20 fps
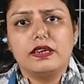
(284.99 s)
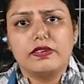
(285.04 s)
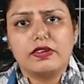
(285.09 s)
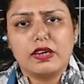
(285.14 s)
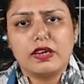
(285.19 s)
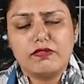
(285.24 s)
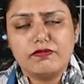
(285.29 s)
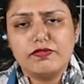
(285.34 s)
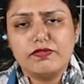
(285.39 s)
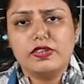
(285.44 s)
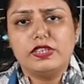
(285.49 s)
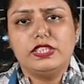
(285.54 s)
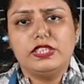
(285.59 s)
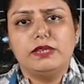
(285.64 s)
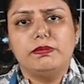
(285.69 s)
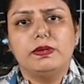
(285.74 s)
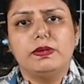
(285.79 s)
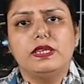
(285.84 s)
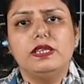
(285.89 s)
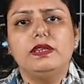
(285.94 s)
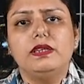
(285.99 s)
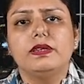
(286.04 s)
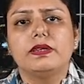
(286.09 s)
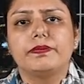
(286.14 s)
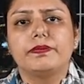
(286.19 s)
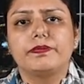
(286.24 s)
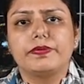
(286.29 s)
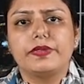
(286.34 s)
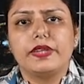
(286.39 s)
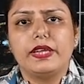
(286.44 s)
comfortable
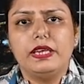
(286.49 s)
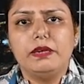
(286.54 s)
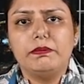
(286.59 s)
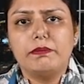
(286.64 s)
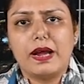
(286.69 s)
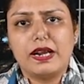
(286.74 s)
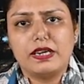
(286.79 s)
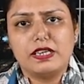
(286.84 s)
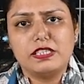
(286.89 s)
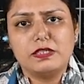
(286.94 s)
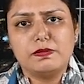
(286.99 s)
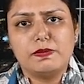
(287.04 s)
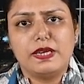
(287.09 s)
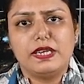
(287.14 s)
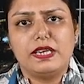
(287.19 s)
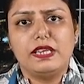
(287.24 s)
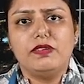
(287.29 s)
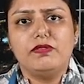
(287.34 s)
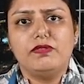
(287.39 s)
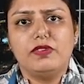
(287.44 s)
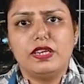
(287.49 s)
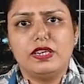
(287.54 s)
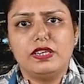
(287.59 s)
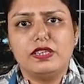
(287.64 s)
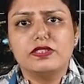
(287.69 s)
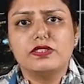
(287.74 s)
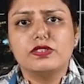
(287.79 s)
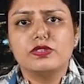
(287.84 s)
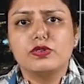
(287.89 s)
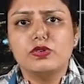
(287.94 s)
in participating
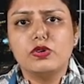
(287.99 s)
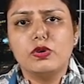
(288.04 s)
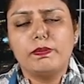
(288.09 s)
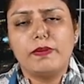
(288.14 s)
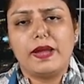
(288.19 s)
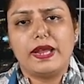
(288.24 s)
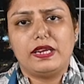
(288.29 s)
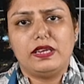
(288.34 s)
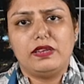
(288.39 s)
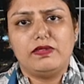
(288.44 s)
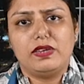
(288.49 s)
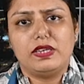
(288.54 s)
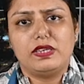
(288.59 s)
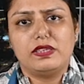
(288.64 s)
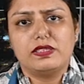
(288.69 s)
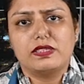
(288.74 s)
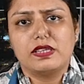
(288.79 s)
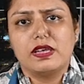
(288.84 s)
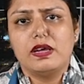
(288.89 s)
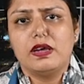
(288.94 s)
various group activities.